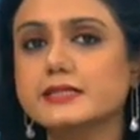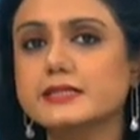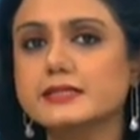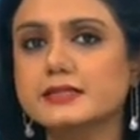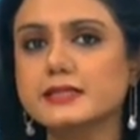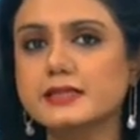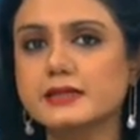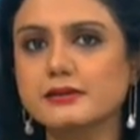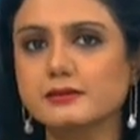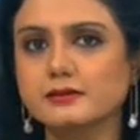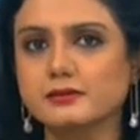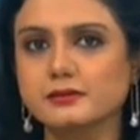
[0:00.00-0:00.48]

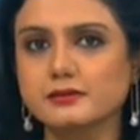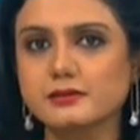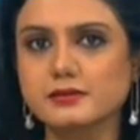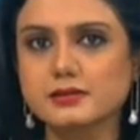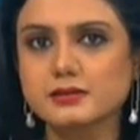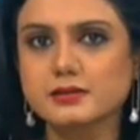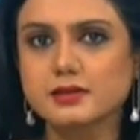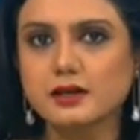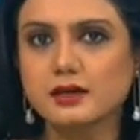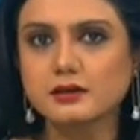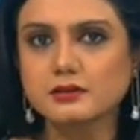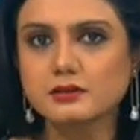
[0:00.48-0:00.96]

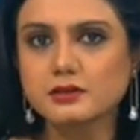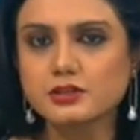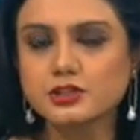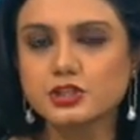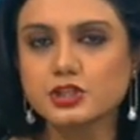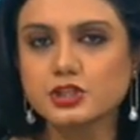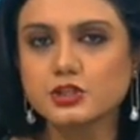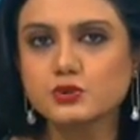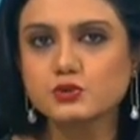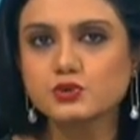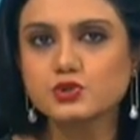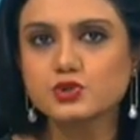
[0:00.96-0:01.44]
Syrians
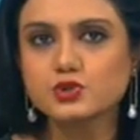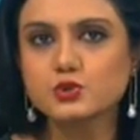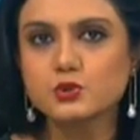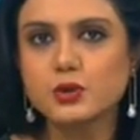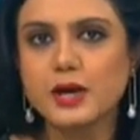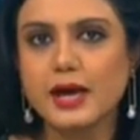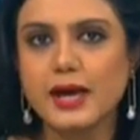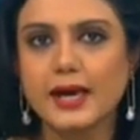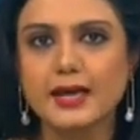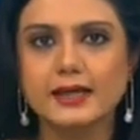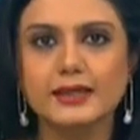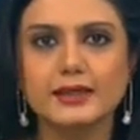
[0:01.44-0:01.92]
continues
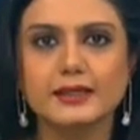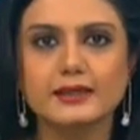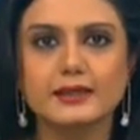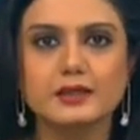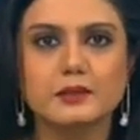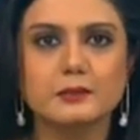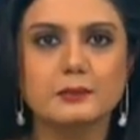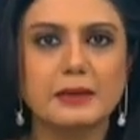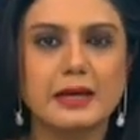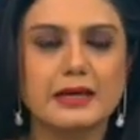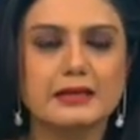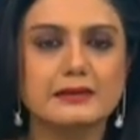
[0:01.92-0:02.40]
to hang
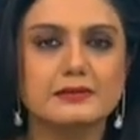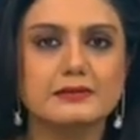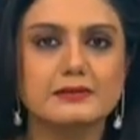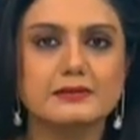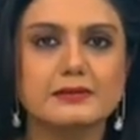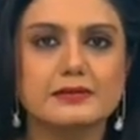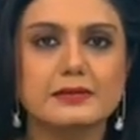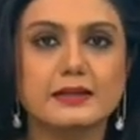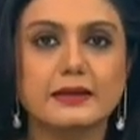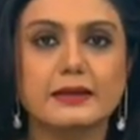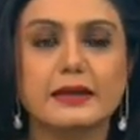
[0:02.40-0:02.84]
in the balance.